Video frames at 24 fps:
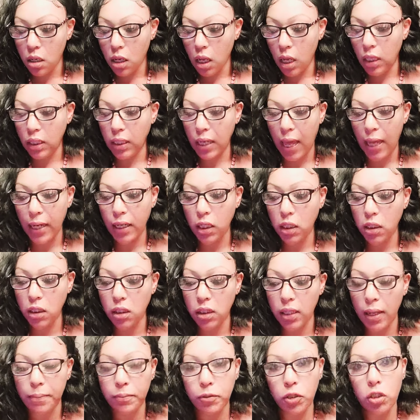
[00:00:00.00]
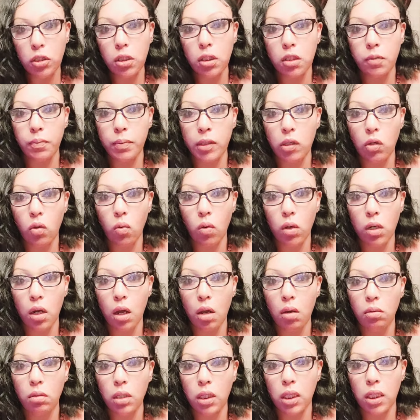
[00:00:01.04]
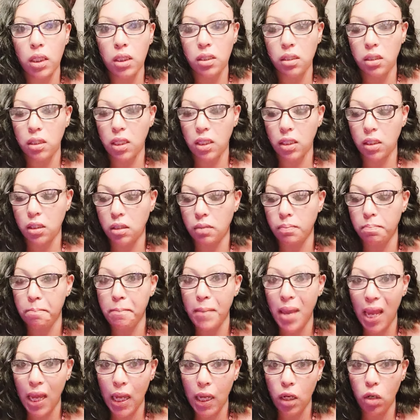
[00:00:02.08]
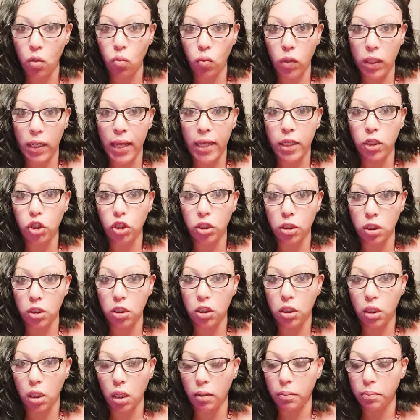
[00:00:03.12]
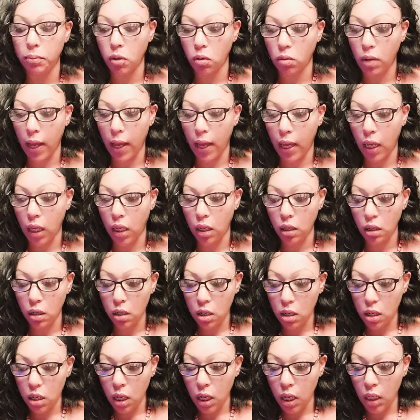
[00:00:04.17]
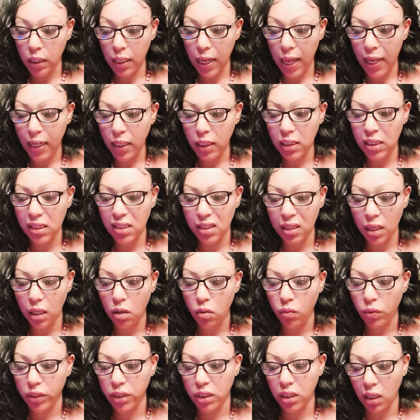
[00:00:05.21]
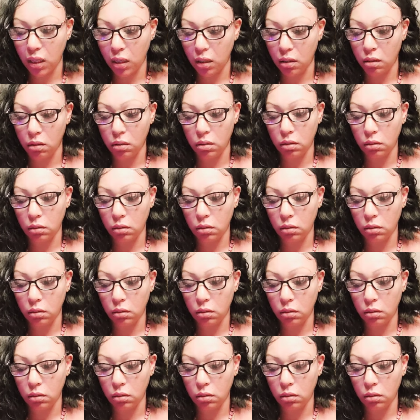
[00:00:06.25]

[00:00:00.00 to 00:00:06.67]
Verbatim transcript: a lot of deception has been going on in this this main relationship okay a lot of secrets here